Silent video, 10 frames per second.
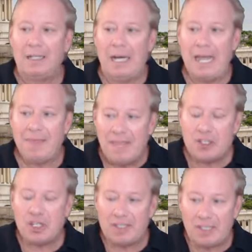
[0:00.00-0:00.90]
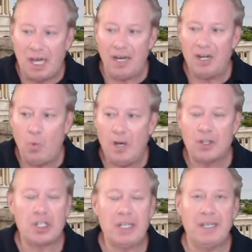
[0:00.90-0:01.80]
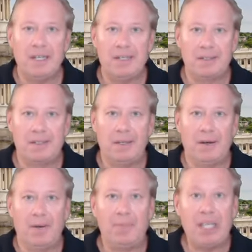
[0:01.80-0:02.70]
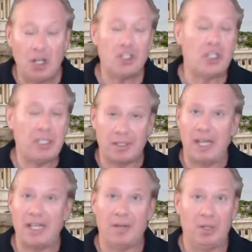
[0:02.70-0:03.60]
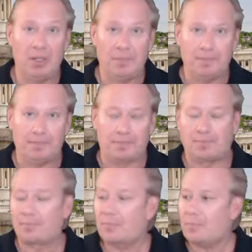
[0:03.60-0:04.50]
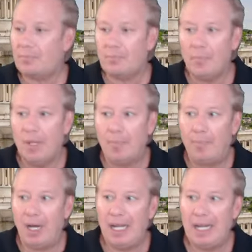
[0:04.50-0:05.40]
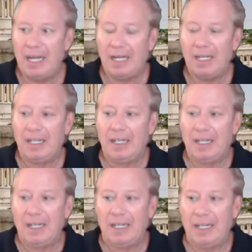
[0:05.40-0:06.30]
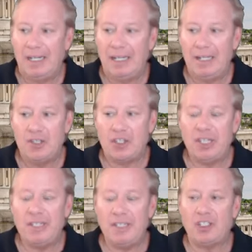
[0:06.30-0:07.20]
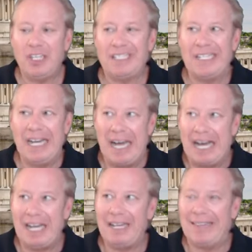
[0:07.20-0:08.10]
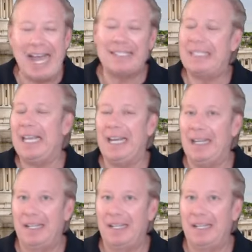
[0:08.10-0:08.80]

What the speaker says: I think she's gotten to where she is because she's likable. But she's not, that's it.